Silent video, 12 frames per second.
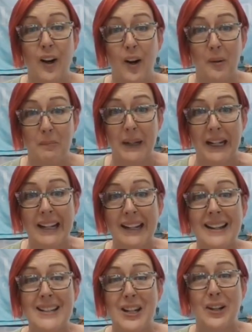her be
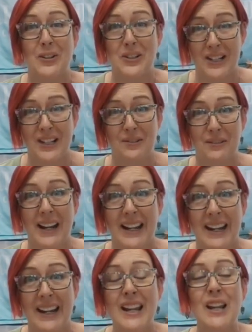until she's
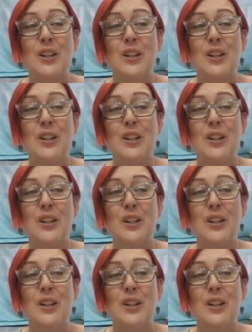ready